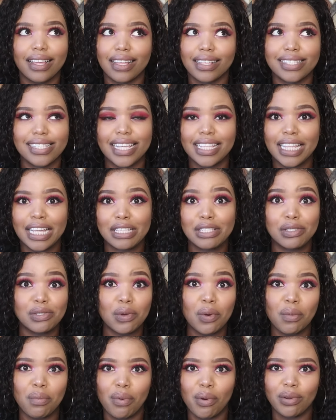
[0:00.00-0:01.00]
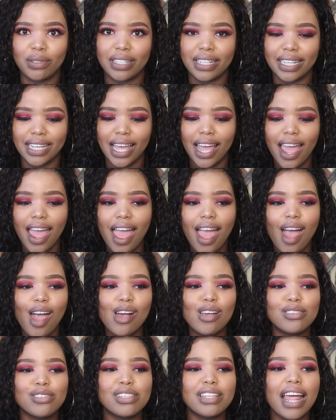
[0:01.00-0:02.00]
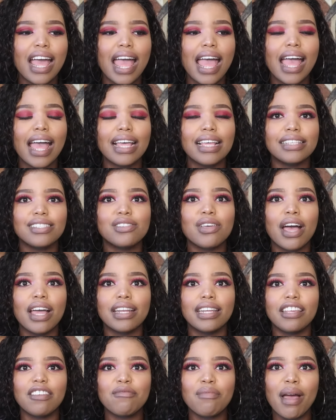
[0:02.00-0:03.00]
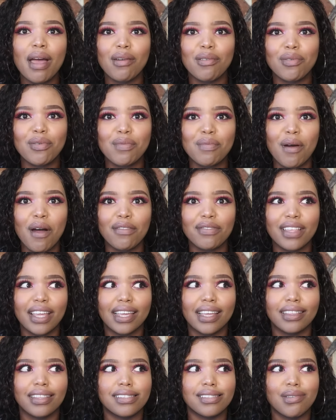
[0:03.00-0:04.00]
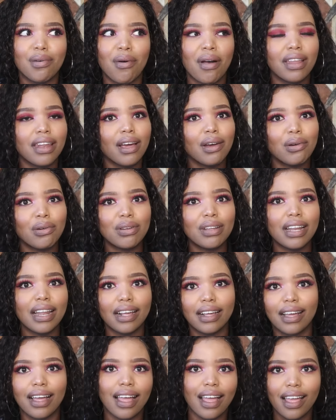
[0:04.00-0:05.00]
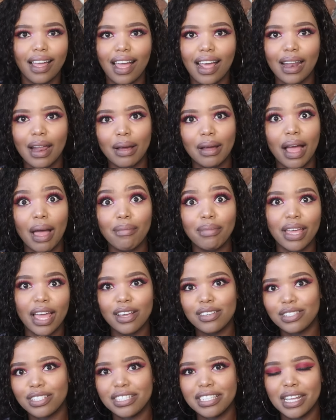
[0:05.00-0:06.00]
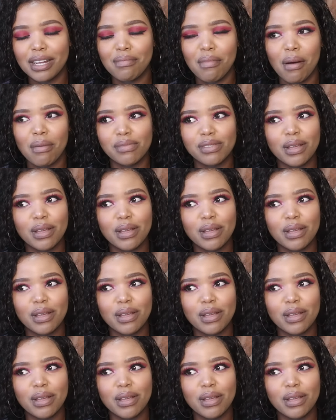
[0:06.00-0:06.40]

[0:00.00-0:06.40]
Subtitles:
Said that so boldly. So I leave my room after I get this call and I go, like, I'm casually telling mom.